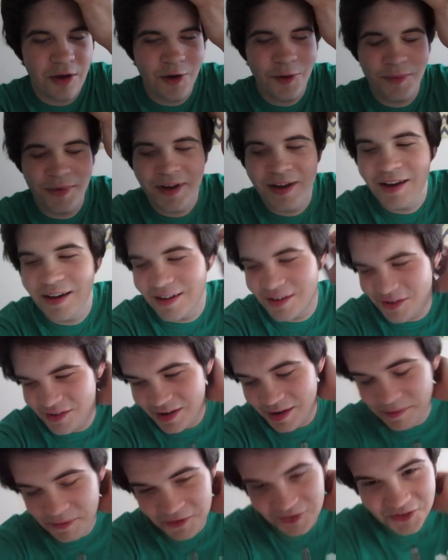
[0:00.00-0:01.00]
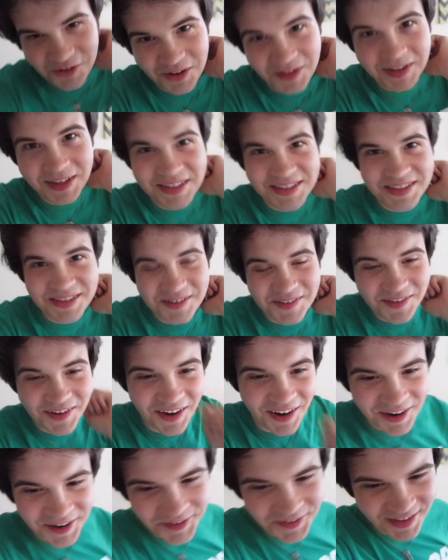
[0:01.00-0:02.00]
Oh my gosh, I'm struggling so
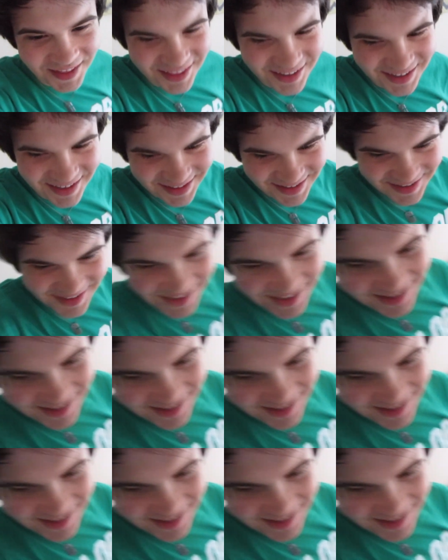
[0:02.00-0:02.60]
hard with this.